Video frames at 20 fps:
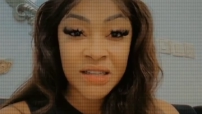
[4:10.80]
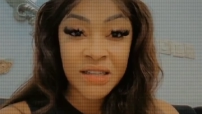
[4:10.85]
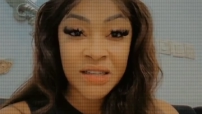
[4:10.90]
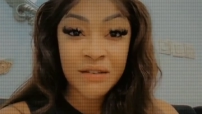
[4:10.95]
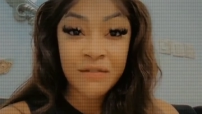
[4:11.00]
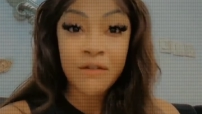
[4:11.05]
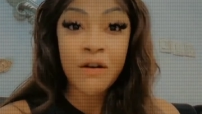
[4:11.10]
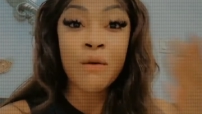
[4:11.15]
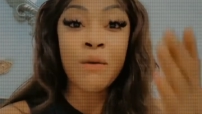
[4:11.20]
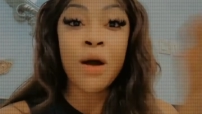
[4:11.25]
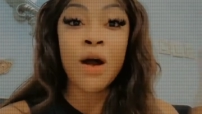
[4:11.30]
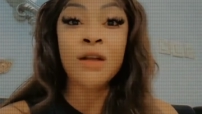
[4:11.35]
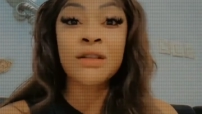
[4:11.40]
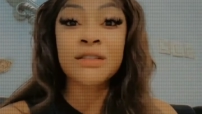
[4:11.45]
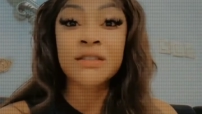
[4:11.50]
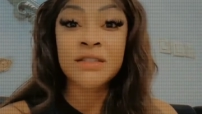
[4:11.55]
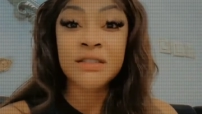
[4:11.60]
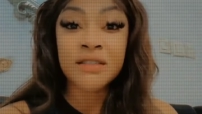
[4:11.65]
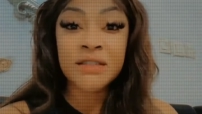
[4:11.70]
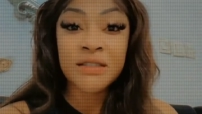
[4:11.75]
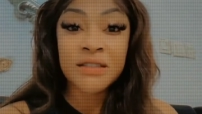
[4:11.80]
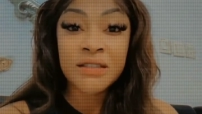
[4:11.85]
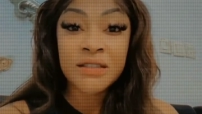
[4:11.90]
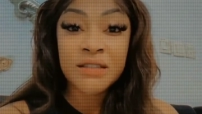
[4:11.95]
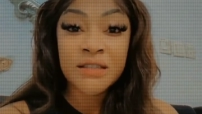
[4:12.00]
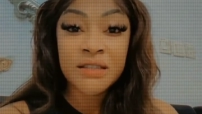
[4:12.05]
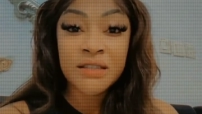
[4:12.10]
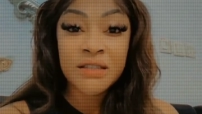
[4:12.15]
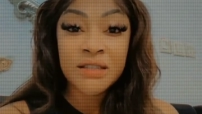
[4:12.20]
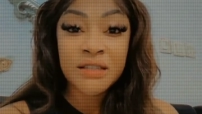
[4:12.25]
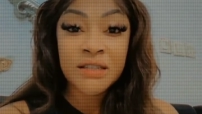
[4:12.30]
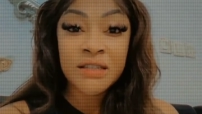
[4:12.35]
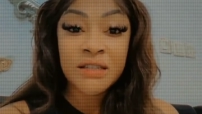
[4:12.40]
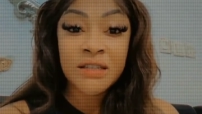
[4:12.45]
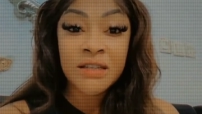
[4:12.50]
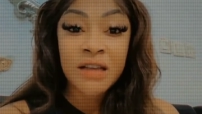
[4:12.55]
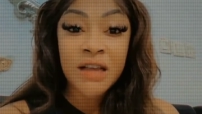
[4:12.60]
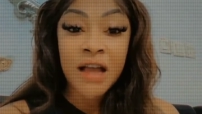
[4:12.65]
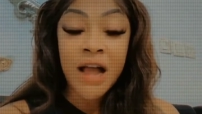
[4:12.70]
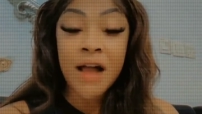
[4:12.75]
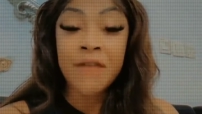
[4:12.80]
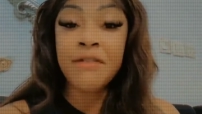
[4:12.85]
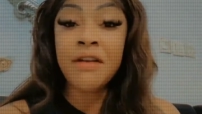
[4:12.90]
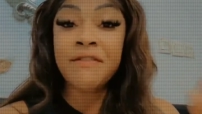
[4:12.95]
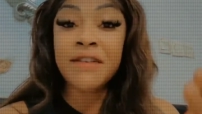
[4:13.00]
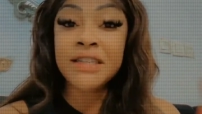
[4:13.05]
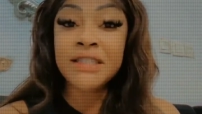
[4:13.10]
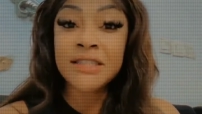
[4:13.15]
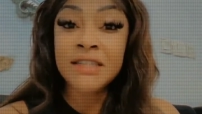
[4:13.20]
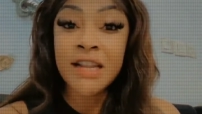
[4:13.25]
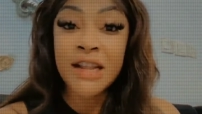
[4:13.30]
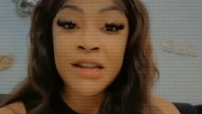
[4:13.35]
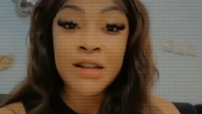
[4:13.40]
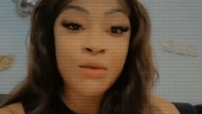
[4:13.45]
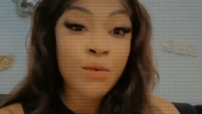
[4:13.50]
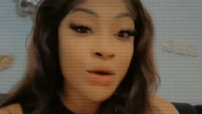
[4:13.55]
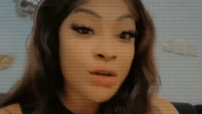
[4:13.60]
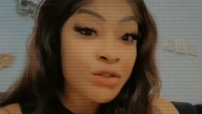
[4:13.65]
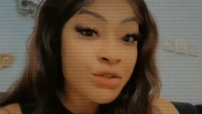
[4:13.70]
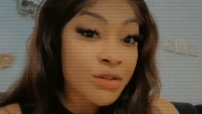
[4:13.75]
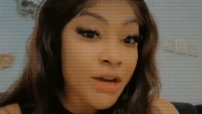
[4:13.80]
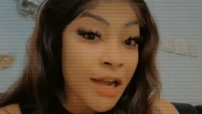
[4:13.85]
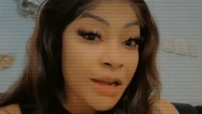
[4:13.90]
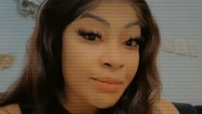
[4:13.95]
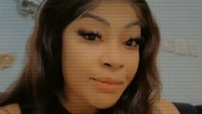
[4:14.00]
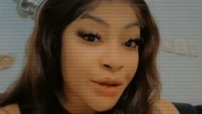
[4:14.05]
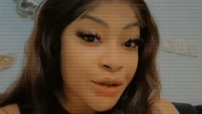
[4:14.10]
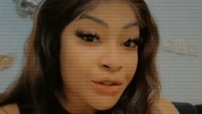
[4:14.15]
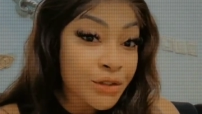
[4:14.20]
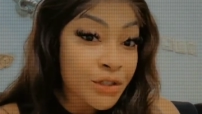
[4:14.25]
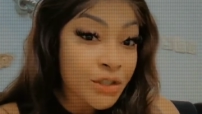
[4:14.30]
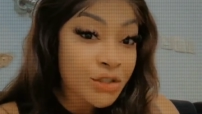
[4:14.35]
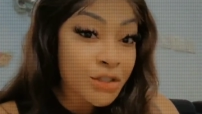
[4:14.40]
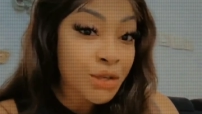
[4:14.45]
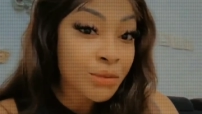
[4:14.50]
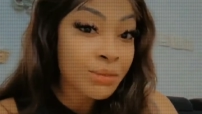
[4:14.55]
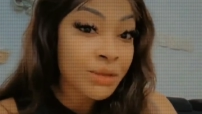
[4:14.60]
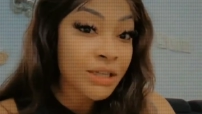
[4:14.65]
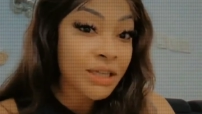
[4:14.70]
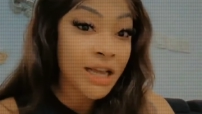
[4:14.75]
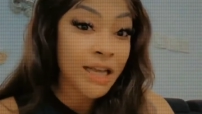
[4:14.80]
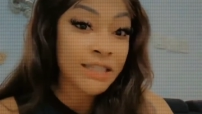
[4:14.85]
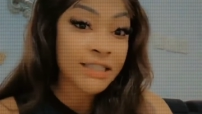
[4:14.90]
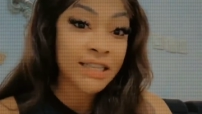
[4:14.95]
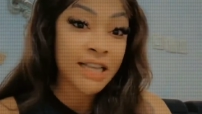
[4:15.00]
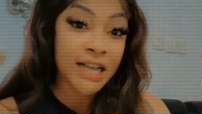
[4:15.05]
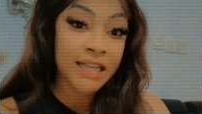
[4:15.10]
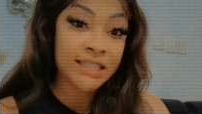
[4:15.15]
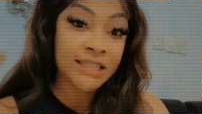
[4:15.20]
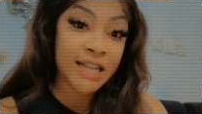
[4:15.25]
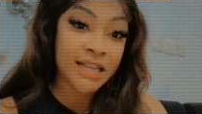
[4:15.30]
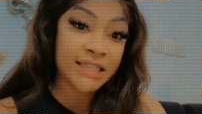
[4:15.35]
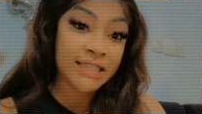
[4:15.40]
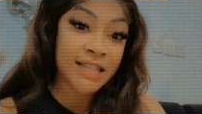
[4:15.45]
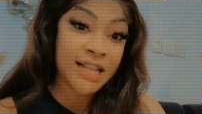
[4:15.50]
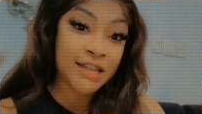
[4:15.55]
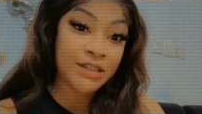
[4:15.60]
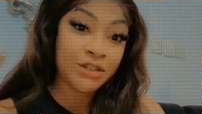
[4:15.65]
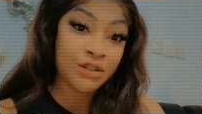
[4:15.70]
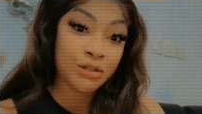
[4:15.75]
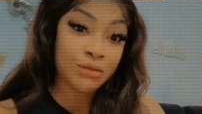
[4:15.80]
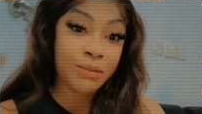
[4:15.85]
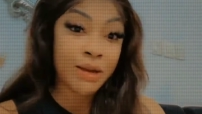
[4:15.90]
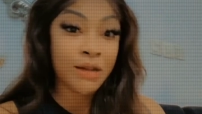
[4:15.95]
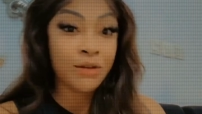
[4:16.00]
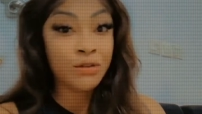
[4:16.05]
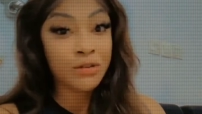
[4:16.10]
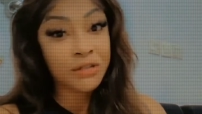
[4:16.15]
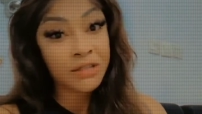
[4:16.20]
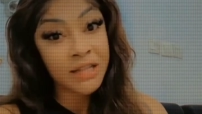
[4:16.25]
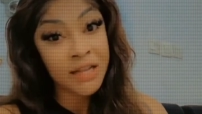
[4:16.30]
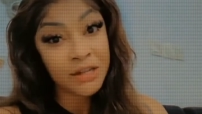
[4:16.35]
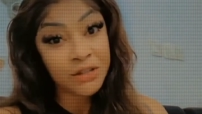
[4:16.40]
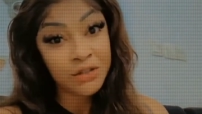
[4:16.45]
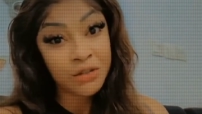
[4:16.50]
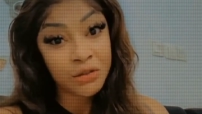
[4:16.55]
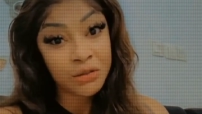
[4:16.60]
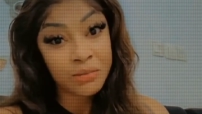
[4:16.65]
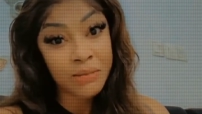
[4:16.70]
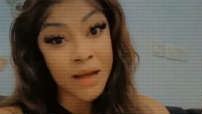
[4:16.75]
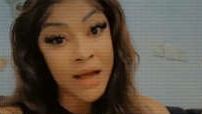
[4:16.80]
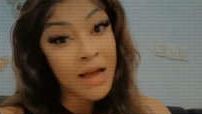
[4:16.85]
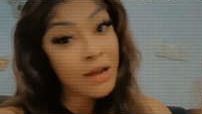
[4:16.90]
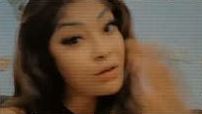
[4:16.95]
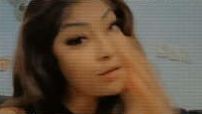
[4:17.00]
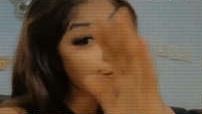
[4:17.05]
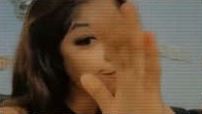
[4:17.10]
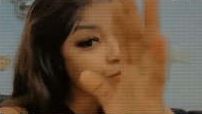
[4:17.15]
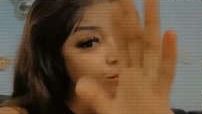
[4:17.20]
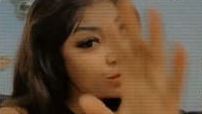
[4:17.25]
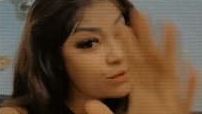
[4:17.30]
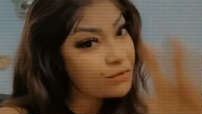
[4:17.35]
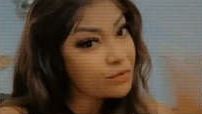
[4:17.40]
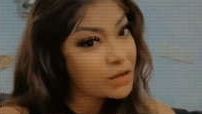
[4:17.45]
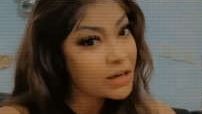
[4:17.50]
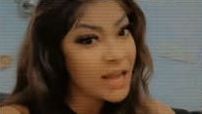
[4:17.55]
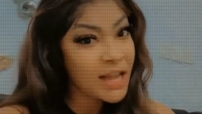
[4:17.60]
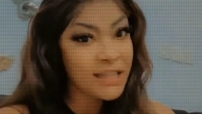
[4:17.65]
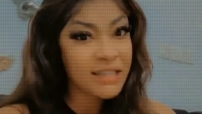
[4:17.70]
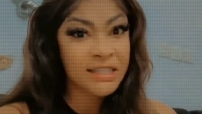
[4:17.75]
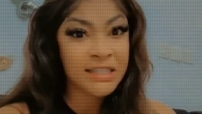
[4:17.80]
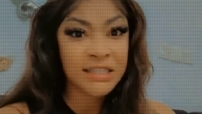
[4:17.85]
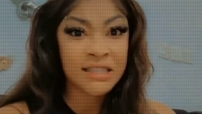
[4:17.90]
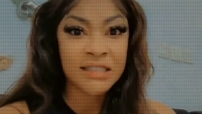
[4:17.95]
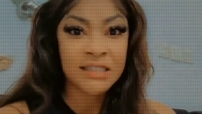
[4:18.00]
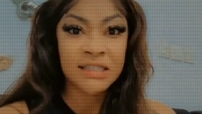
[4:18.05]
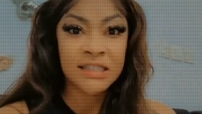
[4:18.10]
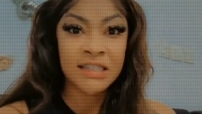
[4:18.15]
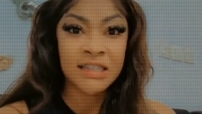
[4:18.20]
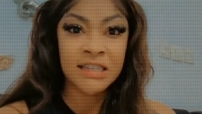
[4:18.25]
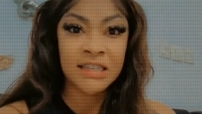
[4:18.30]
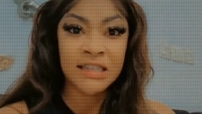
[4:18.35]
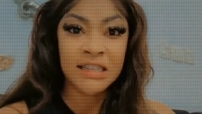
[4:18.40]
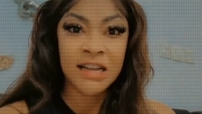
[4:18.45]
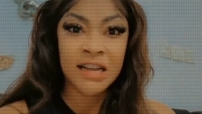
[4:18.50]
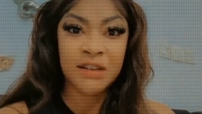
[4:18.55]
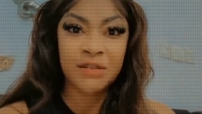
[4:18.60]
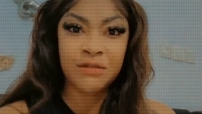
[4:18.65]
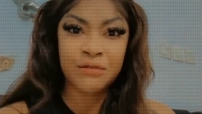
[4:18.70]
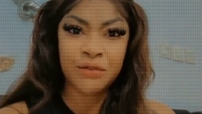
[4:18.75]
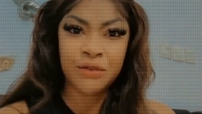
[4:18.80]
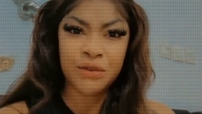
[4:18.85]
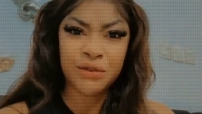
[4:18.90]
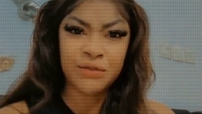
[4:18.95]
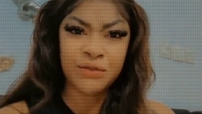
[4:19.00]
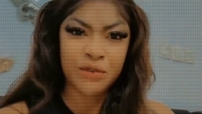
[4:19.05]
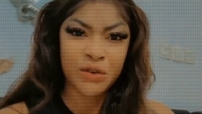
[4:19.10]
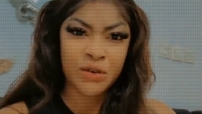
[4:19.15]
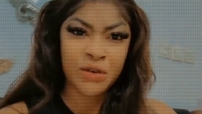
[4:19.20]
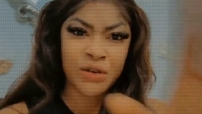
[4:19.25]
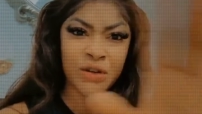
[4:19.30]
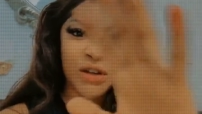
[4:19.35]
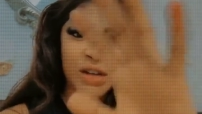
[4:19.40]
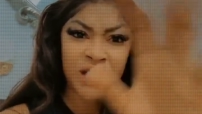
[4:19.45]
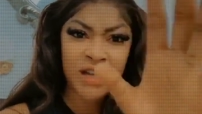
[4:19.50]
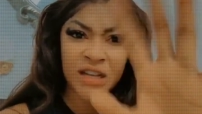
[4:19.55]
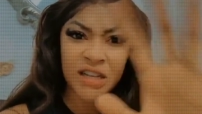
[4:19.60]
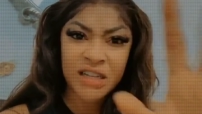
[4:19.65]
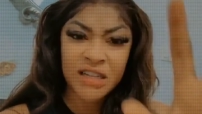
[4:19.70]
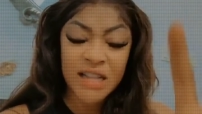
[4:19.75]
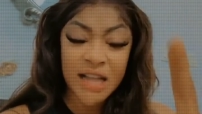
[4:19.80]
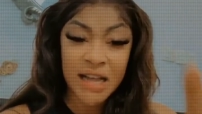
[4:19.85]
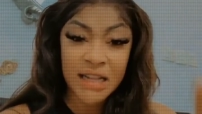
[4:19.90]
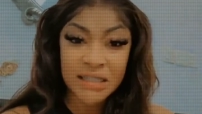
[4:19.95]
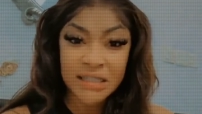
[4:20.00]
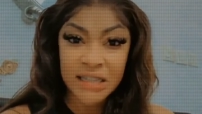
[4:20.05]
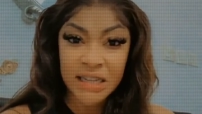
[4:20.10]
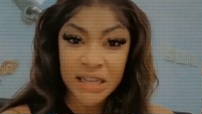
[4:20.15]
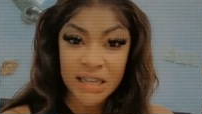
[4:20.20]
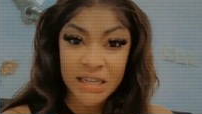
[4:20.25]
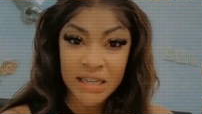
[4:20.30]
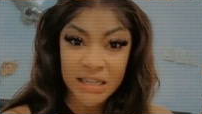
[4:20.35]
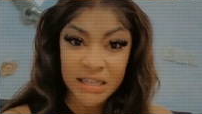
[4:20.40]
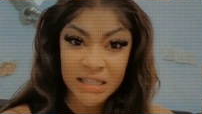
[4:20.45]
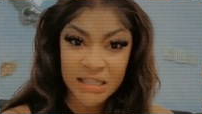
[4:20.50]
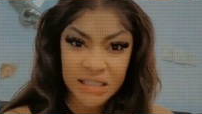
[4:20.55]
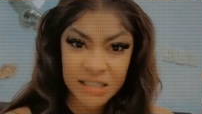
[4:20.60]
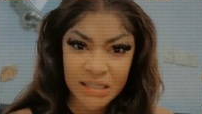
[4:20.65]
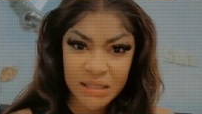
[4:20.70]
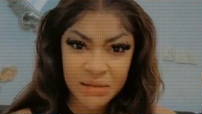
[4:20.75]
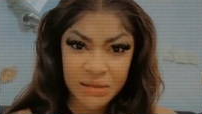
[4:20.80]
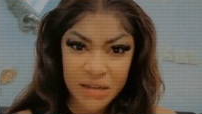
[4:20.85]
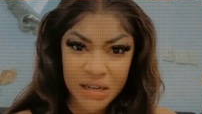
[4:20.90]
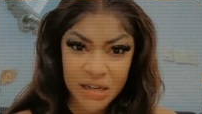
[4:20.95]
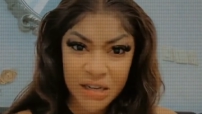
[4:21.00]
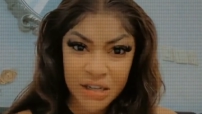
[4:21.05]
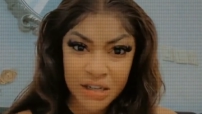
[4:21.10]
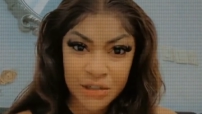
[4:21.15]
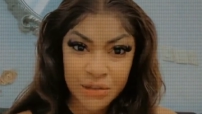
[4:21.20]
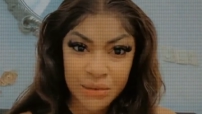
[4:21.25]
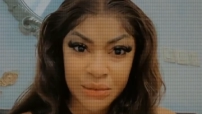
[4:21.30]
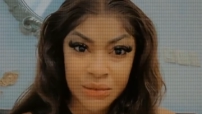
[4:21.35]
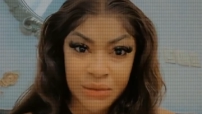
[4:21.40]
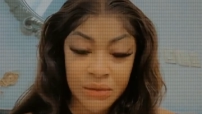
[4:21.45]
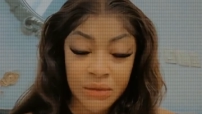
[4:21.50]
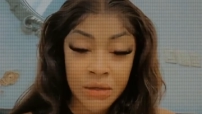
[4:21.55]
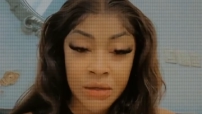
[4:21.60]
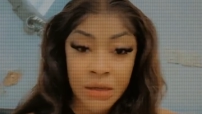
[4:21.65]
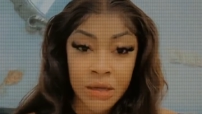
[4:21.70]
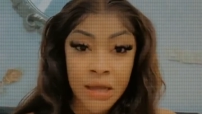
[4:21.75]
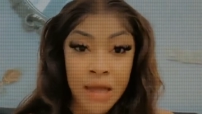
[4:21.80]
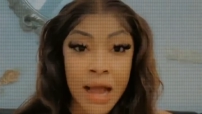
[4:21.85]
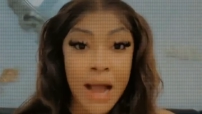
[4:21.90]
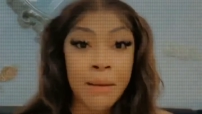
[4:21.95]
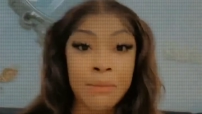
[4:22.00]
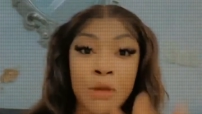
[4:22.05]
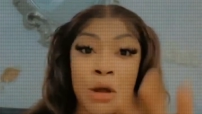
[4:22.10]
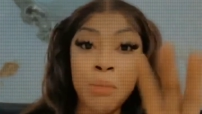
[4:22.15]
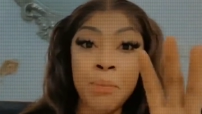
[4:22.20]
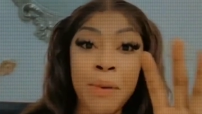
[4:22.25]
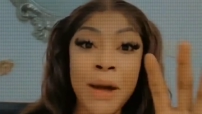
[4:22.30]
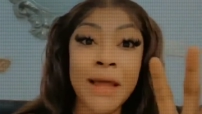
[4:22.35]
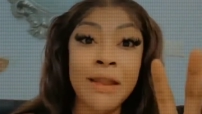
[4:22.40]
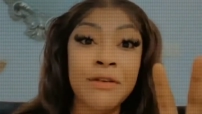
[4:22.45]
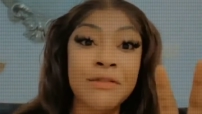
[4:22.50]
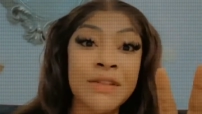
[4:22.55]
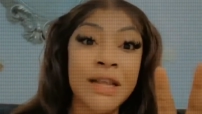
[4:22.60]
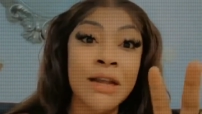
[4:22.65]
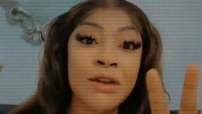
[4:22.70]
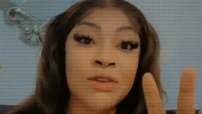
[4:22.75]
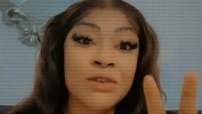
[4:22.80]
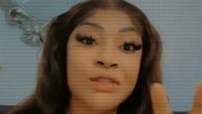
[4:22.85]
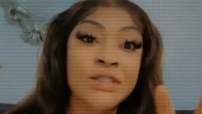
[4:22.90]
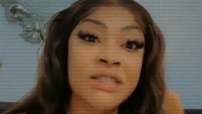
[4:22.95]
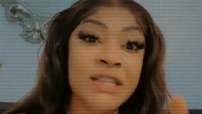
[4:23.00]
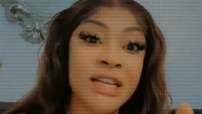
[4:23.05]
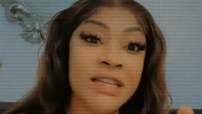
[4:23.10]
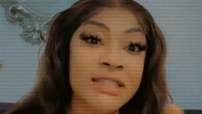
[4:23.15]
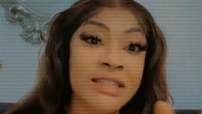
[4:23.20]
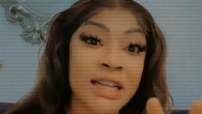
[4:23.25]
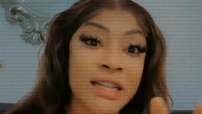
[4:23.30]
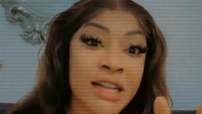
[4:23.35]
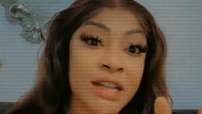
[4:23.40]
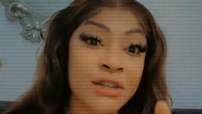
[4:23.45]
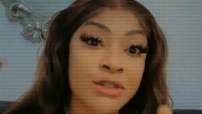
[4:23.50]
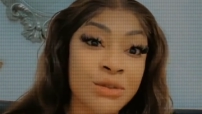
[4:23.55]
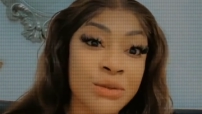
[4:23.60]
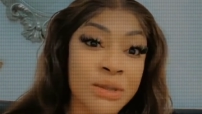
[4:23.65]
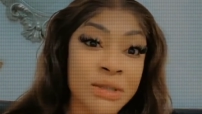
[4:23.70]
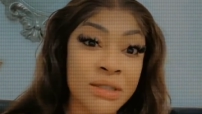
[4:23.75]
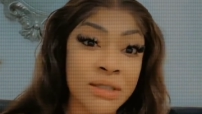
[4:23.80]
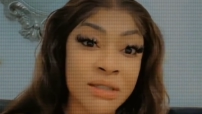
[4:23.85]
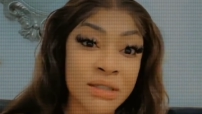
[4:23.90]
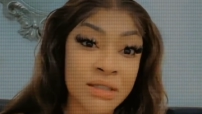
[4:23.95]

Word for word: For what? Have you ever seen anyone drag me on social media and say Angela snatch husband, no snatch husband? I don't follow for that league. I don't follow for that uh, this thing where they do. I'm not part of their nonsense that they're doing.